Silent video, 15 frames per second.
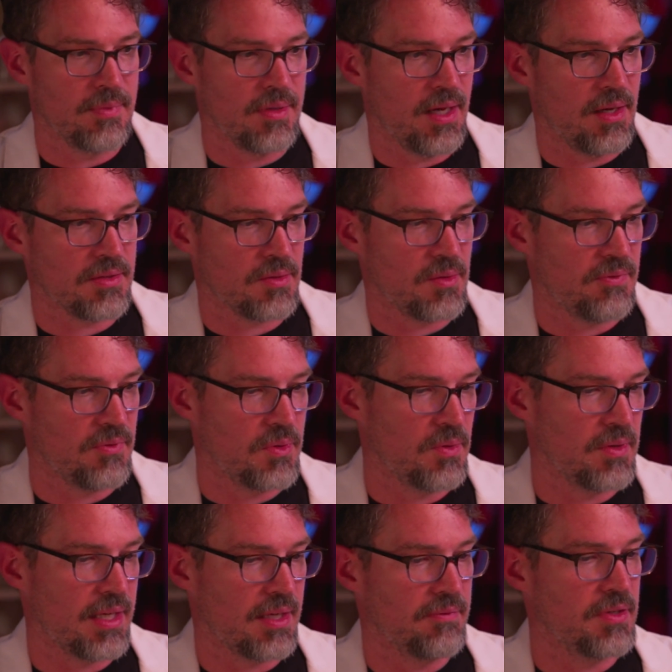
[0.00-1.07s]
Also, if we're
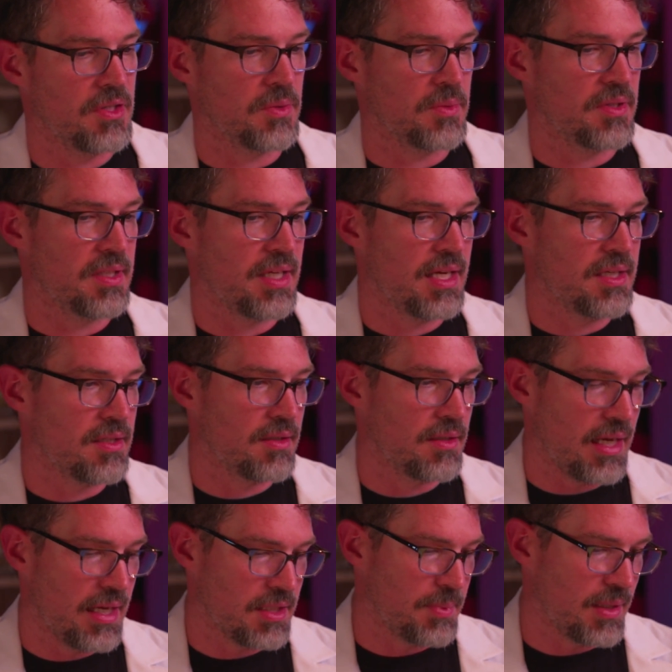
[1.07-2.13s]
doing like a visualization
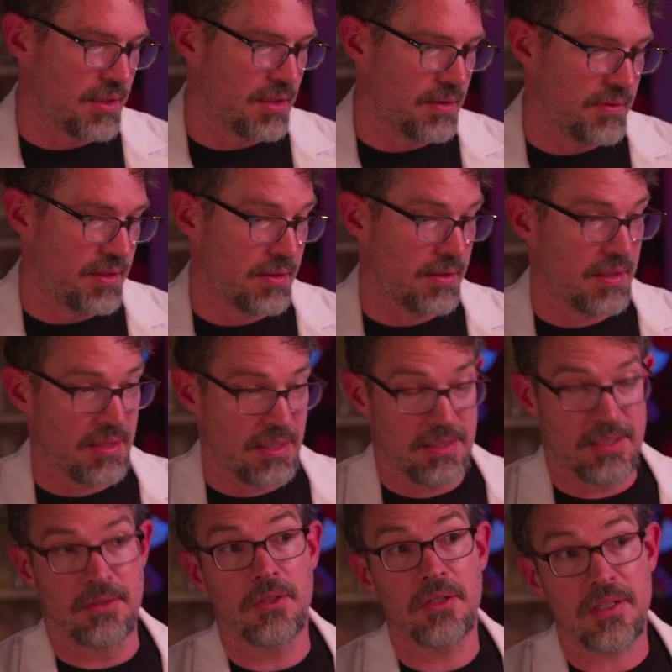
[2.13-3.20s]
aspect of it, does
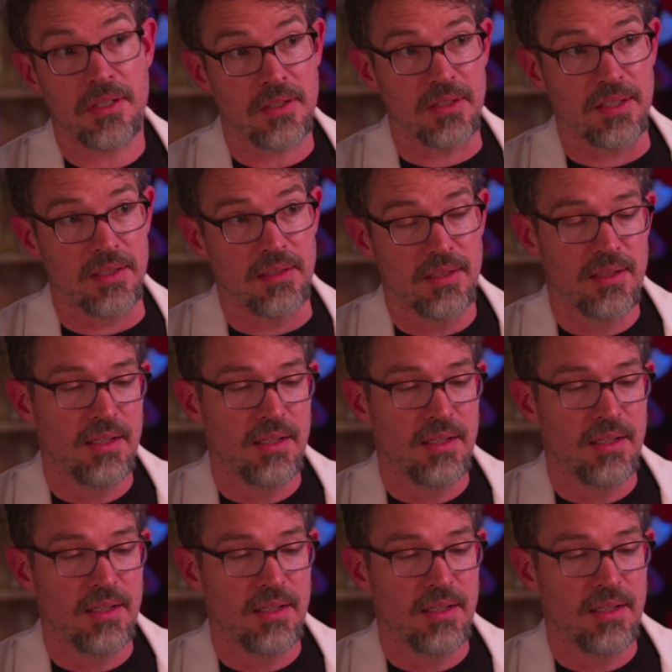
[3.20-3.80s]
it look good?